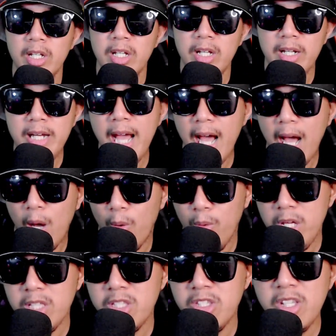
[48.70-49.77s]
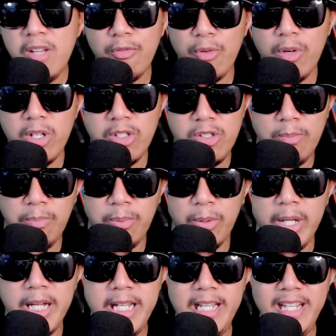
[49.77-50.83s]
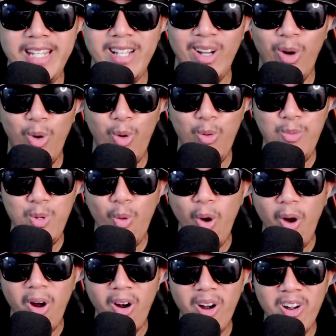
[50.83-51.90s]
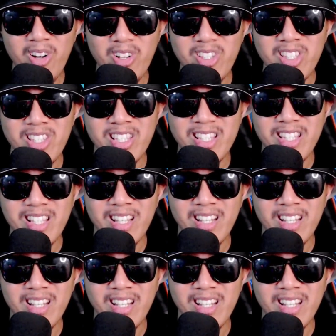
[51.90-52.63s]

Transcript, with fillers: Now, it's time for us to play Homie Wars.